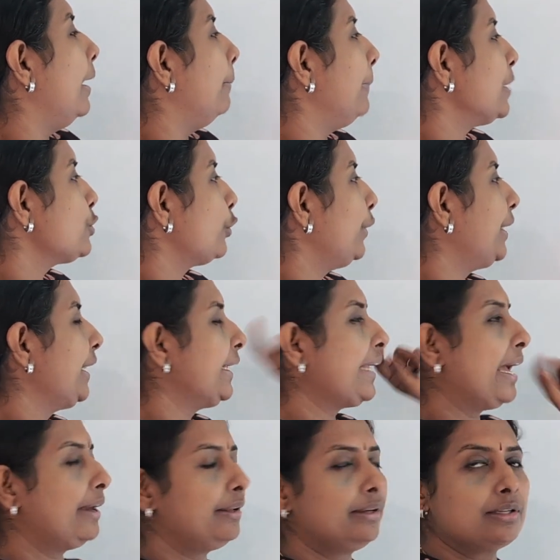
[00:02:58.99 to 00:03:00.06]
majority
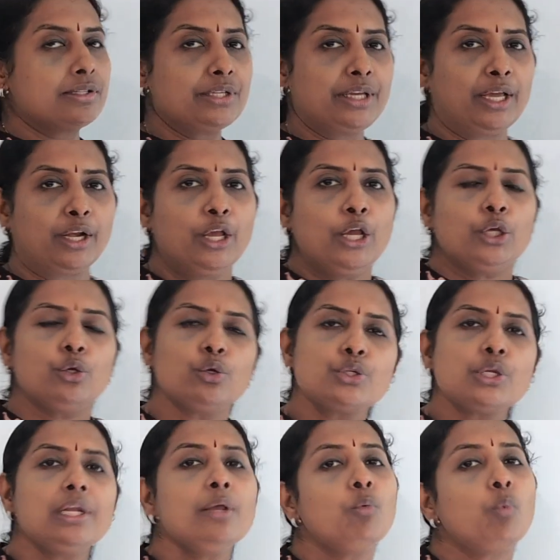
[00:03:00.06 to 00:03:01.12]
carriers here.
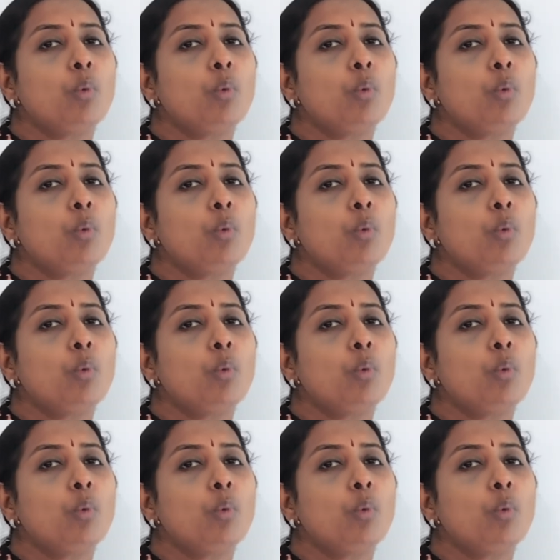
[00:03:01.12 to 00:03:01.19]
Usually